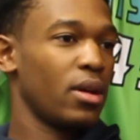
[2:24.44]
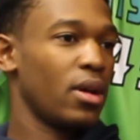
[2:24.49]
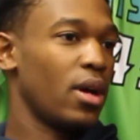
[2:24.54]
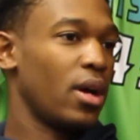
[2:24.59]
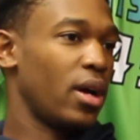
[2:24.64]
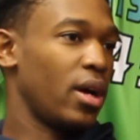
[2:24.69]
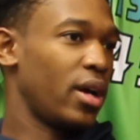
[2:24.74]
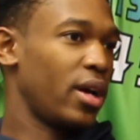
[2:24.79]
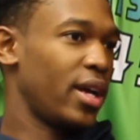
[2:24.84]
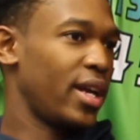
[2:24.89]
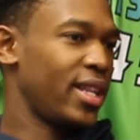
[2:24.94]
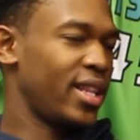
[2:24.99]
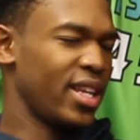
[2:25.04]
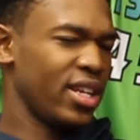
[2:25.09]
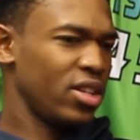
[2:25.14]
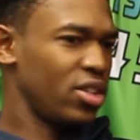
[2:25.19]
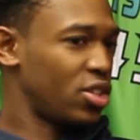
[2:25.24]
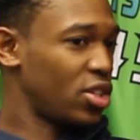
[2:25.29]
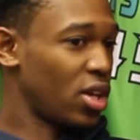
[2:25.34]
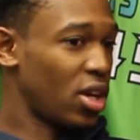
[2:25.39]
and
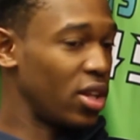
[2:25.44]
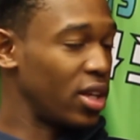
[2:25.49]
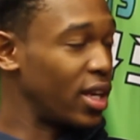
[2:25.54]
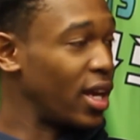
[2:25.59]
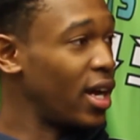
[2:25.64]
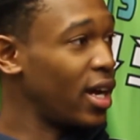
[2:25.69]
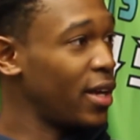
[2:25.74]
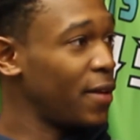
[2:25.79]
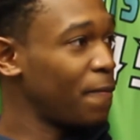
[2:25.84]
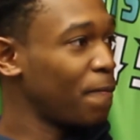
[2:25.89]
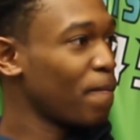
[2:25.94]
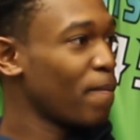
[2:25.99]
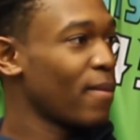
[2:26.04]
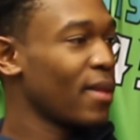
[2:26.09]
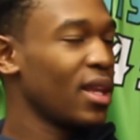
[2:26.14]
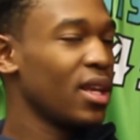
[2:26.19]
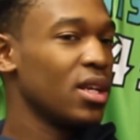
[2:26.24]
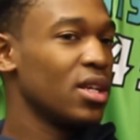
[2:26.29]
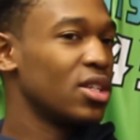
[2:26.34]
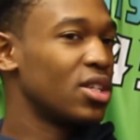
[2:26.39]
they saw the gun.
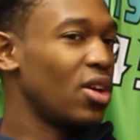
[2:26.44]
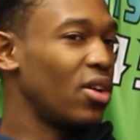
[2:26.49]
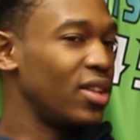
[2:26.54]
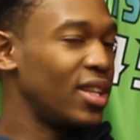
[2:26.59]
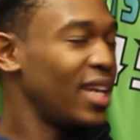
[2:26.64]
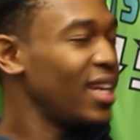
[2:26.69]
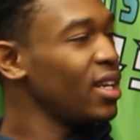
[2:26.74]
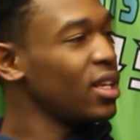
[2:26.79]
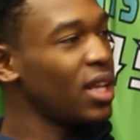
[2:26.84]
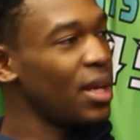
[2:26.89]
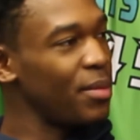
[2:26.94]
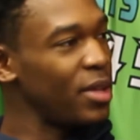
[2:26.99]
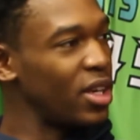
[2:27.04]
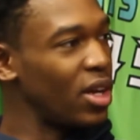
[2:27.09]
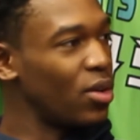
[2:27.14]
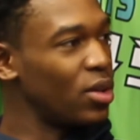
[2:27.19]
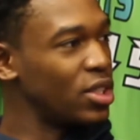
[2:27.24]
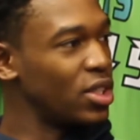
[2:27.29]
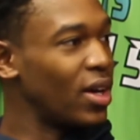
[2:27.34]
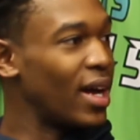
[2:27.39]
So they didn't let me
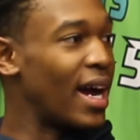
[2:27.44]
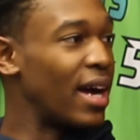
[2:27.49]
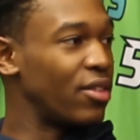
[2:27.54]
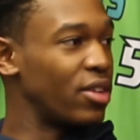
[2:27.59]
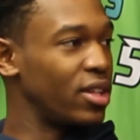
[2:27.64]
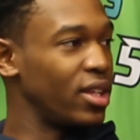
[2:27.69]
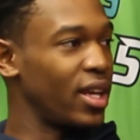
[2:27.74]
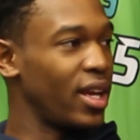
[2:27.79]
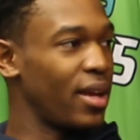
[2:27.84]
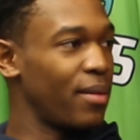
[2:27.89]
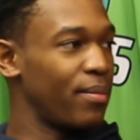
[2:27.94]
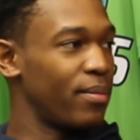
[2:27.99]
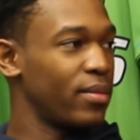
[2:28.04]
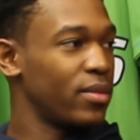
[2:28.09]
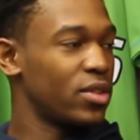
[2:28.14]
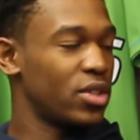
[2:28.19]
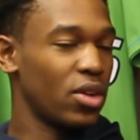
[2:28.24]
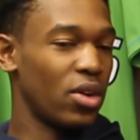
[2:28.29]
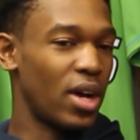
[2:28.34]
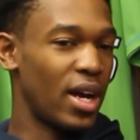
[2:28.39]
know until after the game,
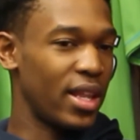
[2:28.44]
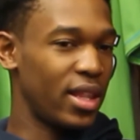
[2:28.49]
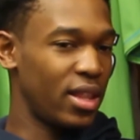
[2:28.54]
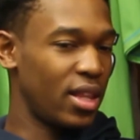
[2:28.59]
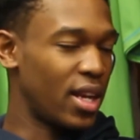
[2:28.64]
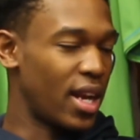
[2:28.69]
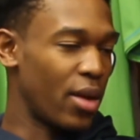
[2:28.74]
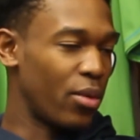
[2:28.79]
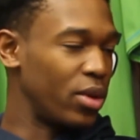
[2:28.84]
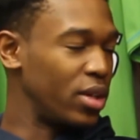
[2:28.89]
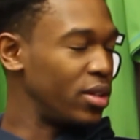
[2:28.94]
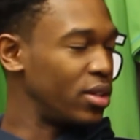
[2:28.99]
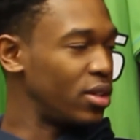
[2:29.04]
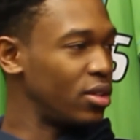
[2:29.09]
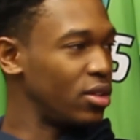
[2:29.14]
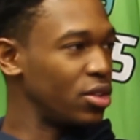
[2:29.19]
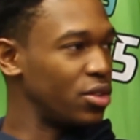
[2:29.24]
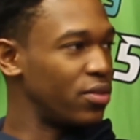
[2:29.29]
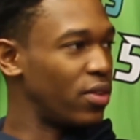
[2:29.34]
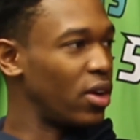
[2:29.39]
so that I wouldn't
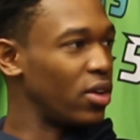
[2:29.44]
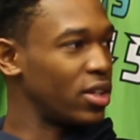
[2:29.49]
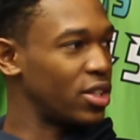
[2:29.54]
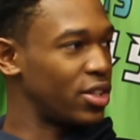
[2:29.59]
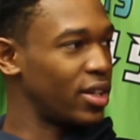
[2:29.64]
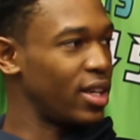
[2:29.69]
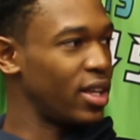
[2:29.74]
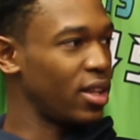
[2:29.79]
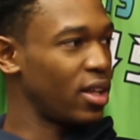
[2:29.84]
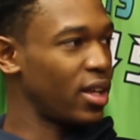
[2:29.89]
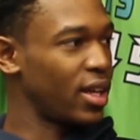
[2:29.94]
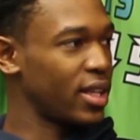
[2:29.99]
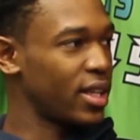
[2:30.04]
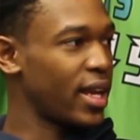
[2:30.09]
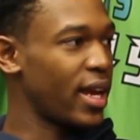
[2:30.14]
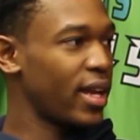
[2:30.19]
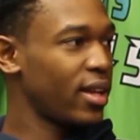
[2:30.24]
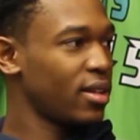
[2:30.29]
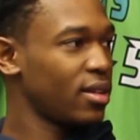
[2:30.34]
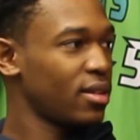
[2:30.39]
lose focus or anything like
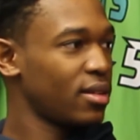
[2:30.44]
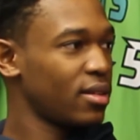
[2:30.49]
that.